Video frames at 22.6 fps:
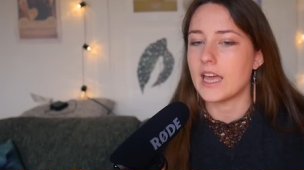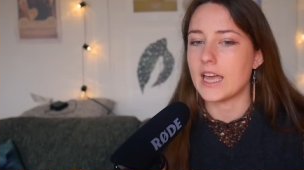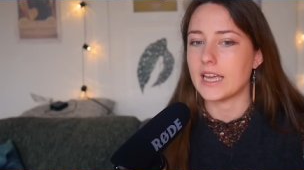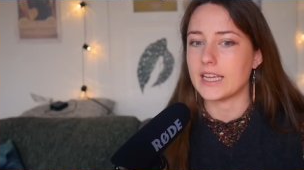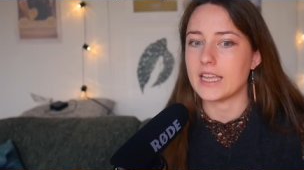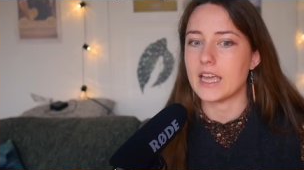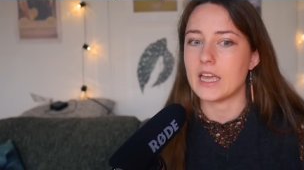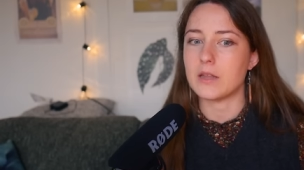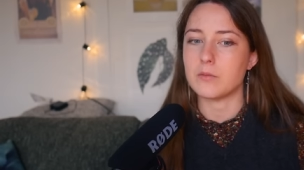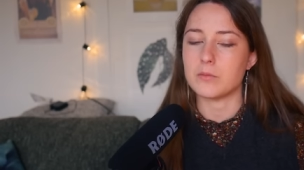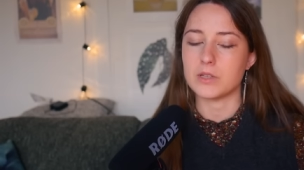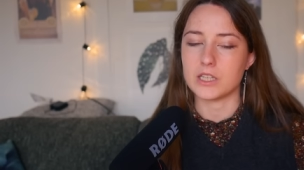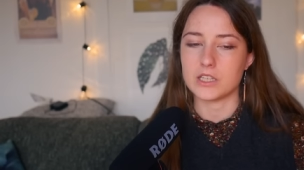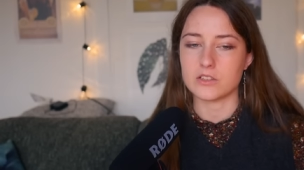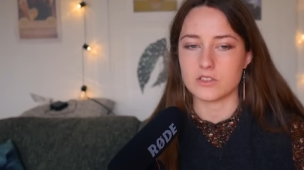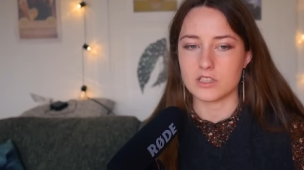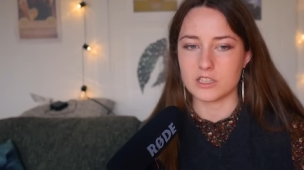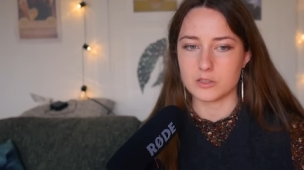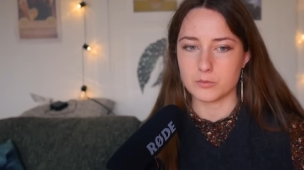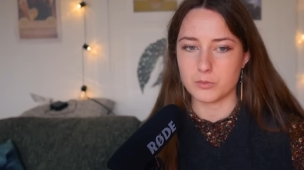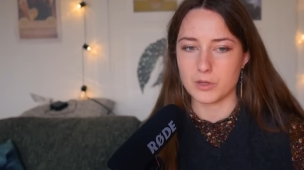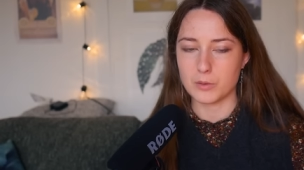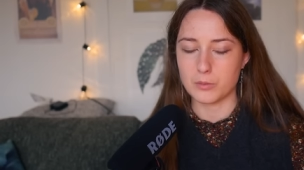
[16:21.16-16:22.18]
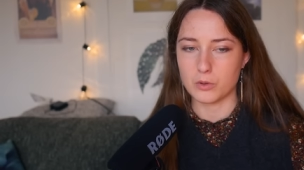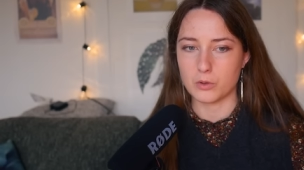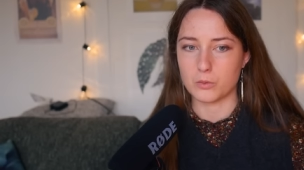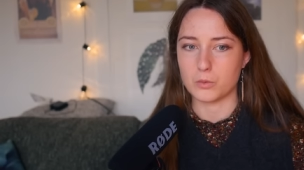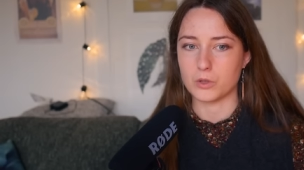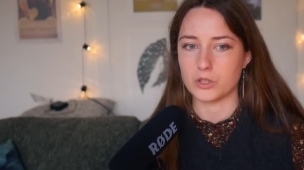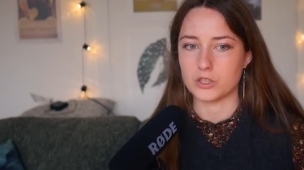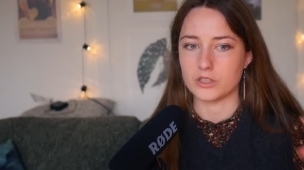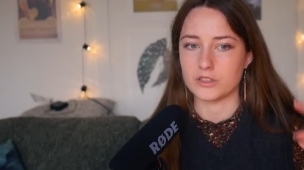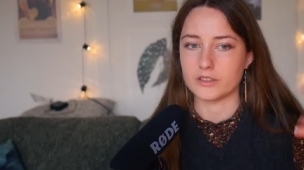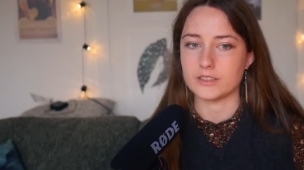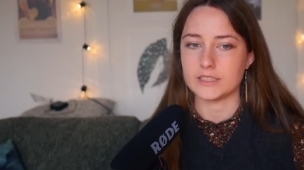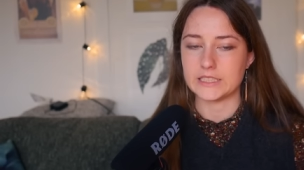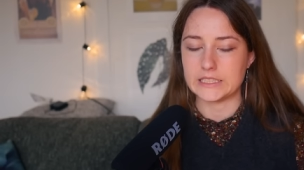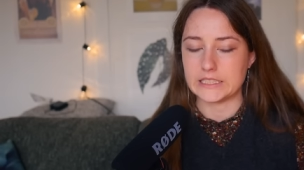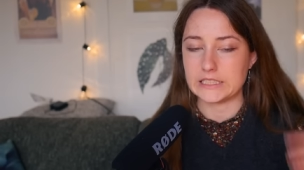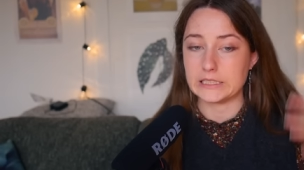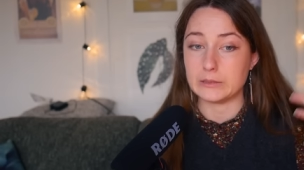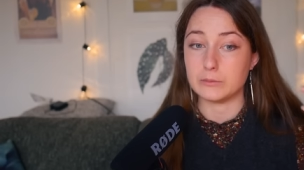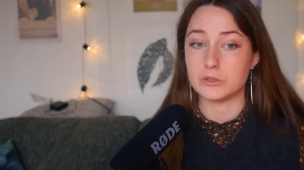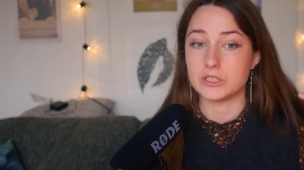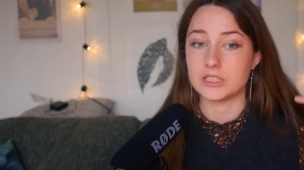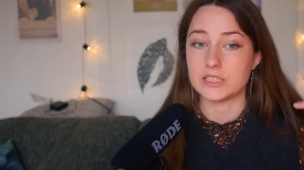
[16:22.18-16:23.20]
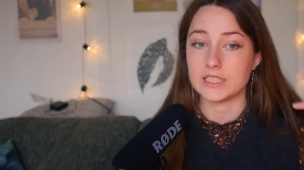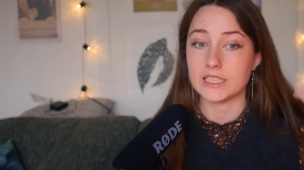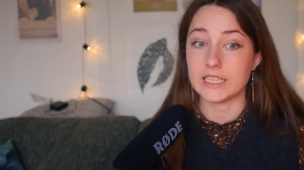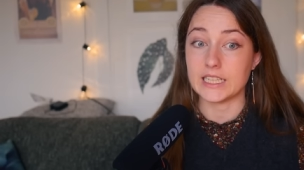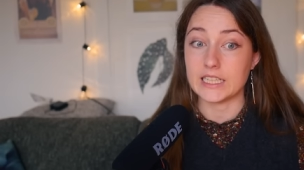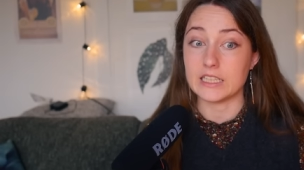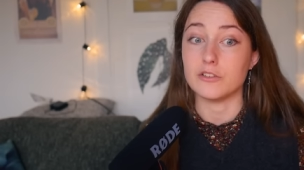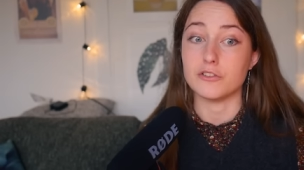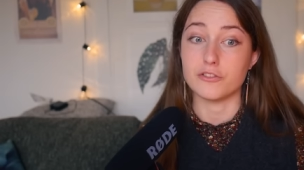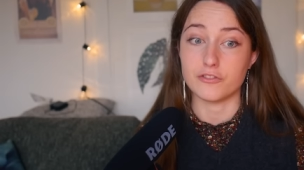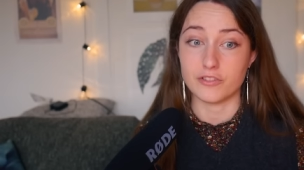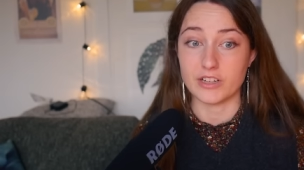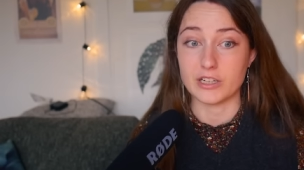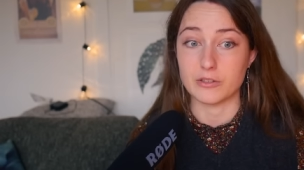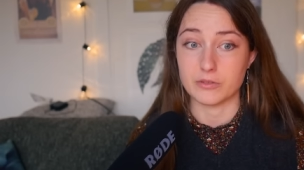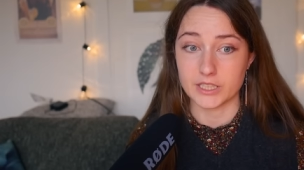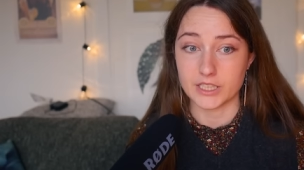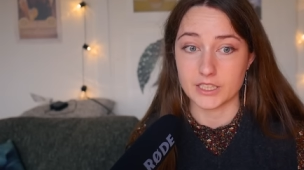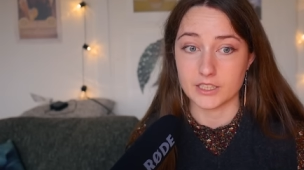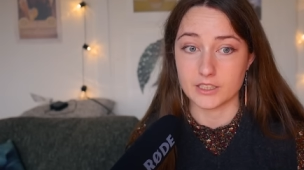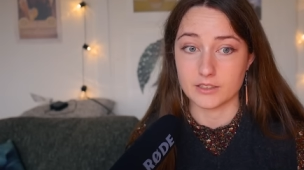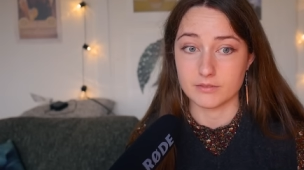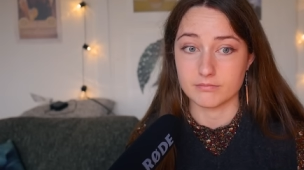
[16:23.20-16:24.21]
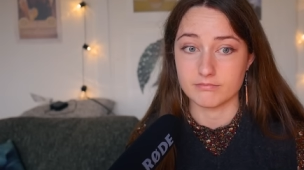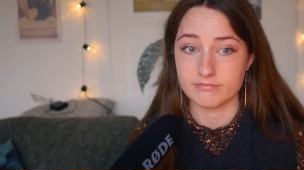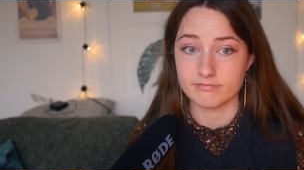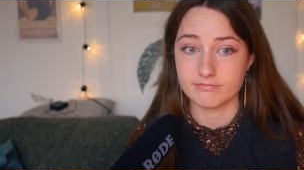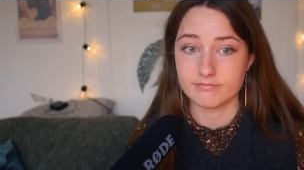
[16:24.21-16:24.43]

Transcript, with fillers: again, because these people were deemed inferior.